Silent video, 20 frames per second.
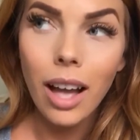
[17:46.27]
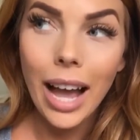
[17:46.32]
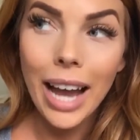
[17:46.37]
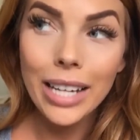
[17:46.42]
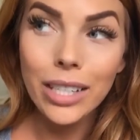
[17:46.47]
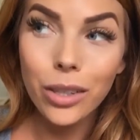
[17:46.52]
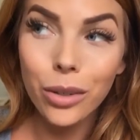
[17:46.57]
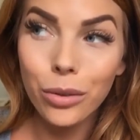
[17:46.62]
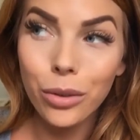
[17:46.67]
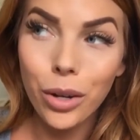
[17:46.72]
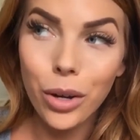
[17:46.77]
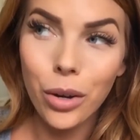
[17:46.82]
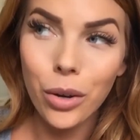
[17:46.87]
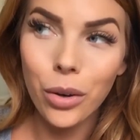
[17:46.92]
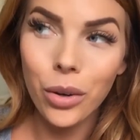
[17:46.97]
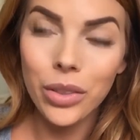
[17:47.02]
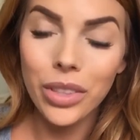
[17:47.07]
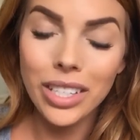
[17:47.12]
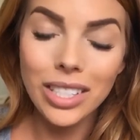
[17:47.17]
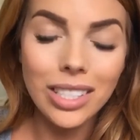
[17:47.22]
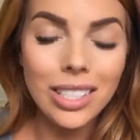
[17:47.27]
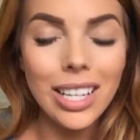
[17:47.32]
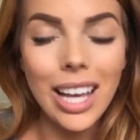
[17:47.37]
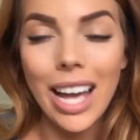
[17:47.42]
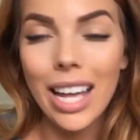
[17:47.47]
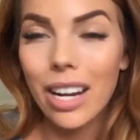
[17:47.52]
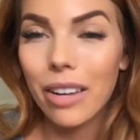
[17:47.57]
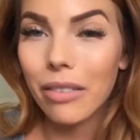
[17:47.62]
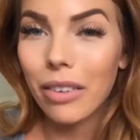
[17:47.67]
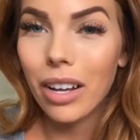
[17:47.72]
I don't know, this is
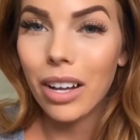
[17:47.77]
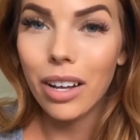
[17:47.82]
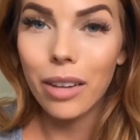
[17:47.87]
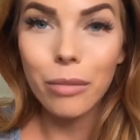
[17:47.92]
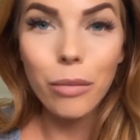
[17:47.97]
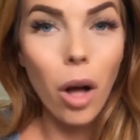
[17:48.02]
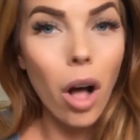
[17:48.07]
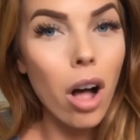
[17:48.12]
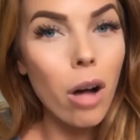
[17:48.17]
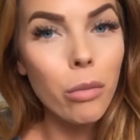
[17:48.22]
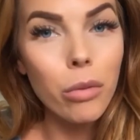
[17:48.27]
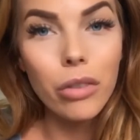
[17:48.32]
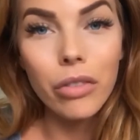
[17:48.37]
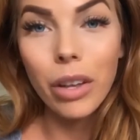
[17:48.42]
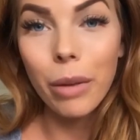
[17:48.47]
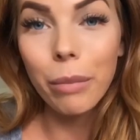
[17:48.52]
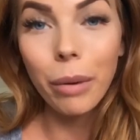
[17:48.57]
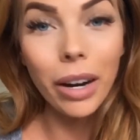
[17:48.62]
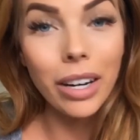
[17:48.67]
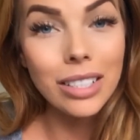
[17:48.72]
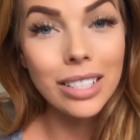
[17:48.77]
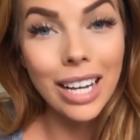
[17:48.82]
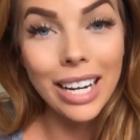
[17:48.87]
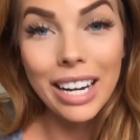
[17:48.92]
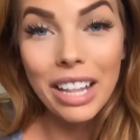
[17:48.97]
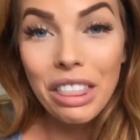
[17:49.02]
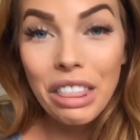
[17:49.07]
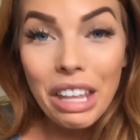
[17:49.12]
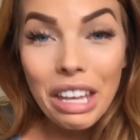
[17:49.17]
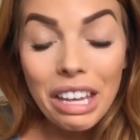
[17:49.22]
kind of a all moving parts
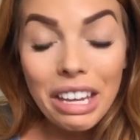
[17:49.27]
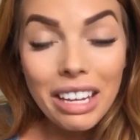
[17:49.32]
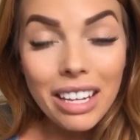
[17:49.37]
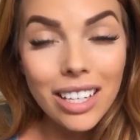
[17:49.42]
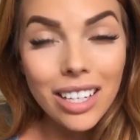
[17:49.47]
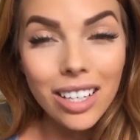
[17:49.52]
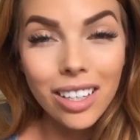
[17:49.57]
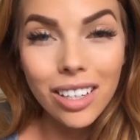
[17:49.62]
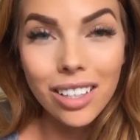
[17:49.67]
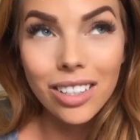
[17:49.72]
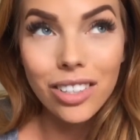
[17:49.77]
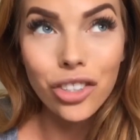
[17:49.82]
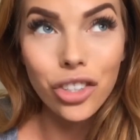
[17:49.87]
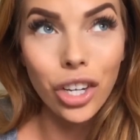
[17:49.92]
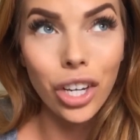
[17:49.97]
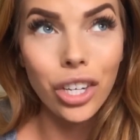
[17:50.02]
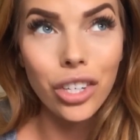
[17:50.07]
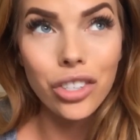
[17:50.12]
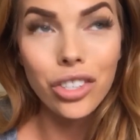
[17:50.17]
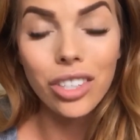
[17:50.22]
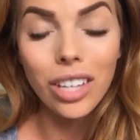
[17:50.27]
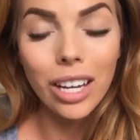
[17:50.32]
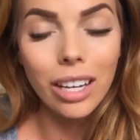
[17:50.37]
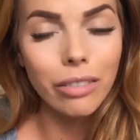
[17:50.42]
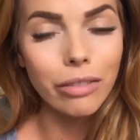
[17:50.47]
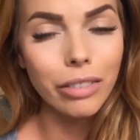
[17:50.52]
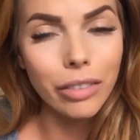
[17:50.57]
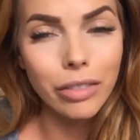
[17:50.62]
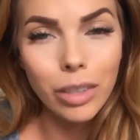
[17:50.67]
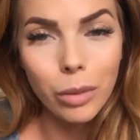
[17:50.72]
kind of thing. It could change
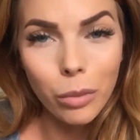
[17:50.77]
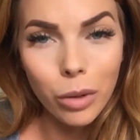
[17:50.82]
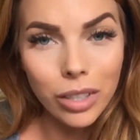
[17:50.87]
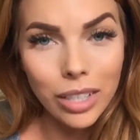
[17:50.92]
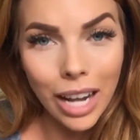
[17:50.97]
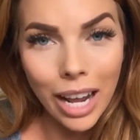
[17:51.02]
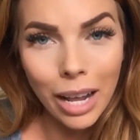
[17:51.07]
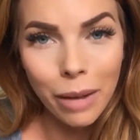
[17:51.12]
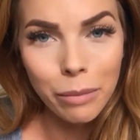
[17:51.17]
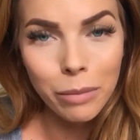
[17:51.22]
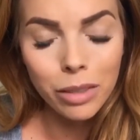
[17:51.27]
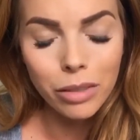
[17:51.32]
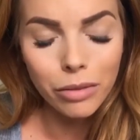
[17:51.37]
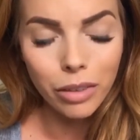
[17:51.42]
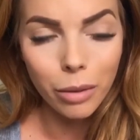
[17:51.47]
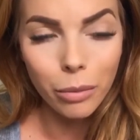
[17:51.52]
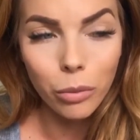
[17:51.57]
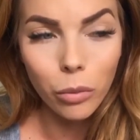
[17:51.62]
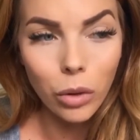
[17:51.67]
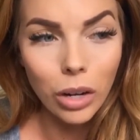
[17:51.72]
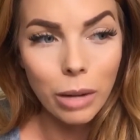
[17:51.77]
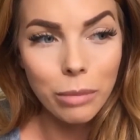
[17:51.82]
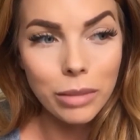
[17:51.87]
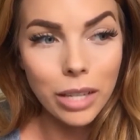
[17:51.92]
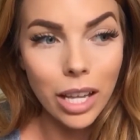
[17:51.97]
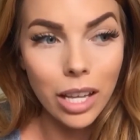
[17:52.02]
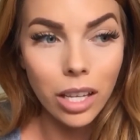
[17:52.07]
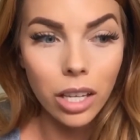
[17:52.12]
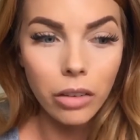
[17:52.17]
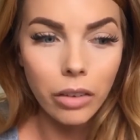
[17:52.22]
like 50 more times from what I'm
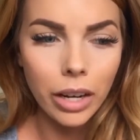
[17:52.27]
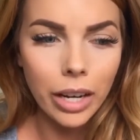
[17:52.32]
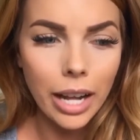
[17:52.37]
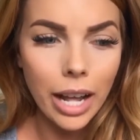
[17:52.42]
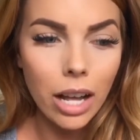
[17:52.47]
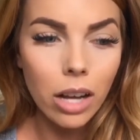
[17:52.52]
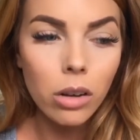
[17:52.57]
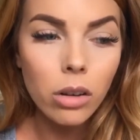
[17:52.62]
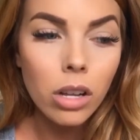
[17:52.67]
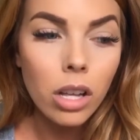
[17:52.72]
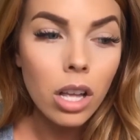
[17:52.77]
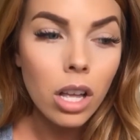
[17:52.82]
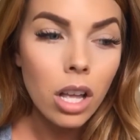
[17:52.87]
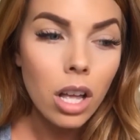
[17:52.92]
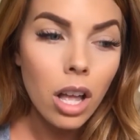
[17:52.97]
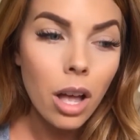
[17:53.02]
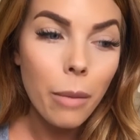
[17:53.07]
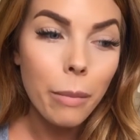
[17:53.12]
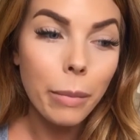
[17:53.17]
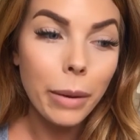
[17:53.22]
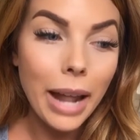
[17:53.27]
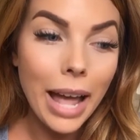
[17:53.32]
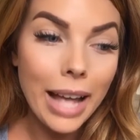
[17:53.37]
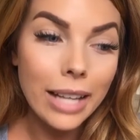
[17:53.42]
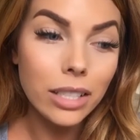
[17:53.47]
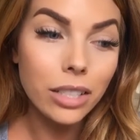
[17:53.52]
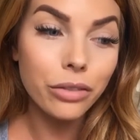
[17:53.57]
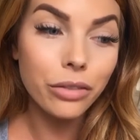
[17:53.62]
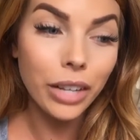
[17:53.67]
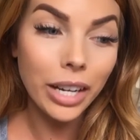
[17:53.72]
telling you right now. But
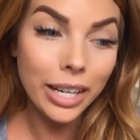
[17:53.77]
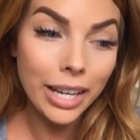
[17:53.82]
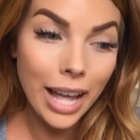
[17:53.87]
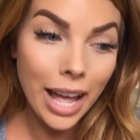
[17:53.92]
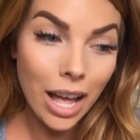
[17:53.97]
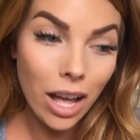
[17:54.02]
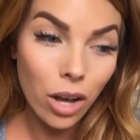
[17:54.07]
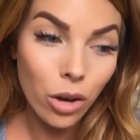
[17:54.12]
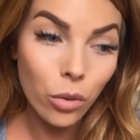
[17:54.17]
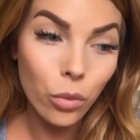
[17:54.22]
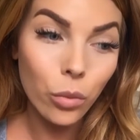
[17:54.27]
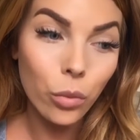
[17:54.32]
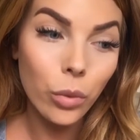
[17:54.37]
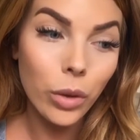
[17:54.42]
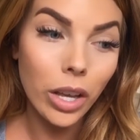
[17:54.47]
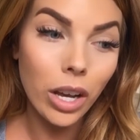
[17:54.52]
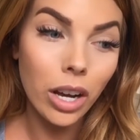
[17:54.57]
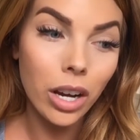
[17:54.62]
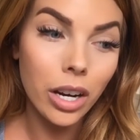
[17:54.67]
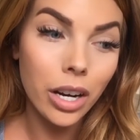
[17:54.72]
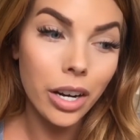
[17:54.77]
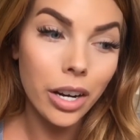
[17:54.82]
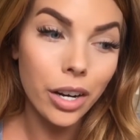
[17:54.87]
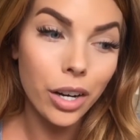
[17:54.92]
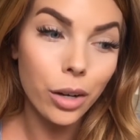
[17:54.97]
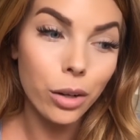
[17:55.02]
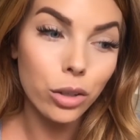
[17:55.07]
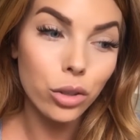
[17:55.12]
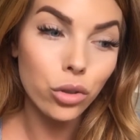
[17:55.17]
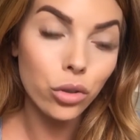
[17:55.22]
as of right now, we
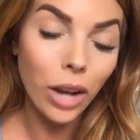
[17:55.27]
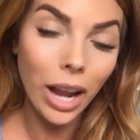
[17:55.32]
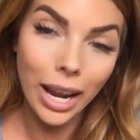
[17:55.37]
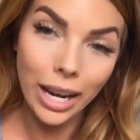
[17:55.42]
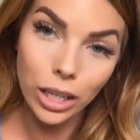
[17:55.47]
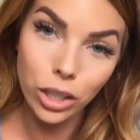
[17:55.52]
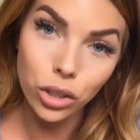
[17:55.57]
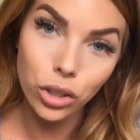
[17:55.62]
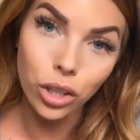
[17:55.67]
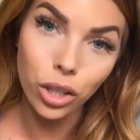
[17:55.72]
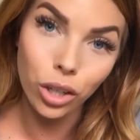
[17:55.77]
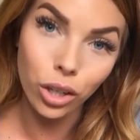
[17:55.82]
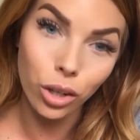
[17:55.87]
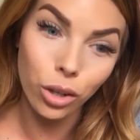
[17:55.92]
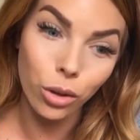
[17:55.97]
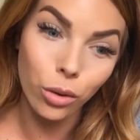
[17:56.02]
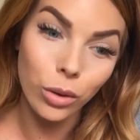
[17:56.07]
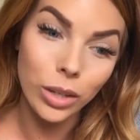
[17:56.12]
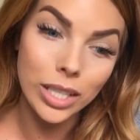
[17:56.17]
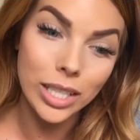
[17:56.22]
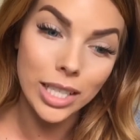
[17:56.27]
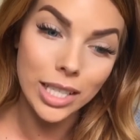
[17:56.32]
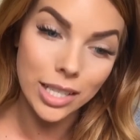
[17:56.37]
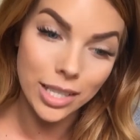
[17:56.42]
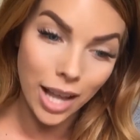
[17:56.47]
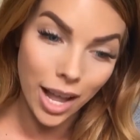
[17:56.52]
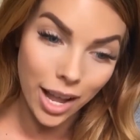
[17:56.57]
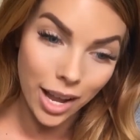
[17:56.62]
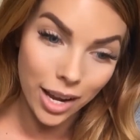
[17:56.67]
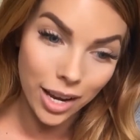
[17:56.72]
are trying to
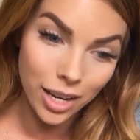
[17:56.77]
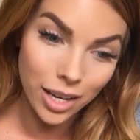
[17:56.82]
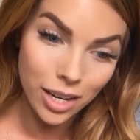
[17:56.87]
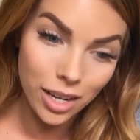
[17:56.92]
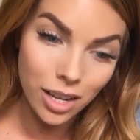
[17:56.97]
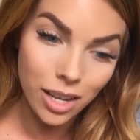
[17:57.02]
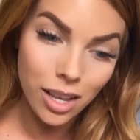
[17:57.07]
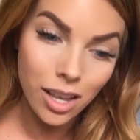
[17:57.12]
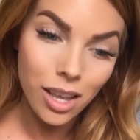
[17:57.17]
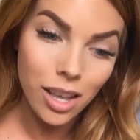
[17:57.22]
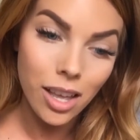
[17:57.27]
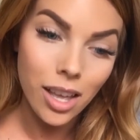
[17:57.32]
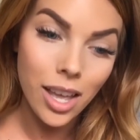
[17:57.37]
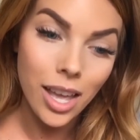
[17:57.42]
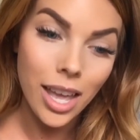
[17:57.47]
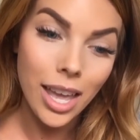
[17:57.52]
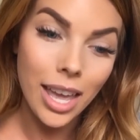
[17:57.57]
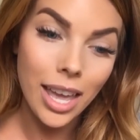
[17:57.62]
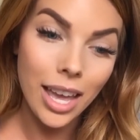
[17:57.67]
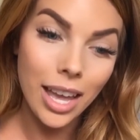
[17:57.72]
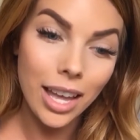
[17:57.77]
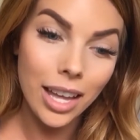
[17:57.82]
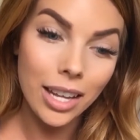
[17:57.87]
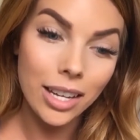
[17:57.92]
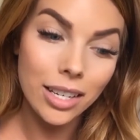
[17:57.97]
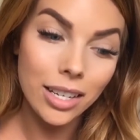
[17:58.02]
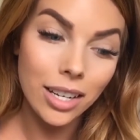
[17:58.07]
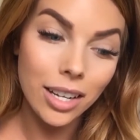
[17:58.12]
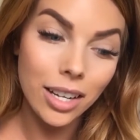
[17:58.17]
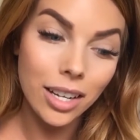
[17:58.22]
design
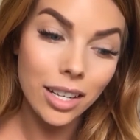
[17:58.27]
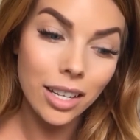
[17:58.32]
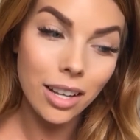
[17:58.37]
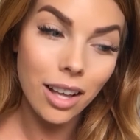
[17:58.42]
and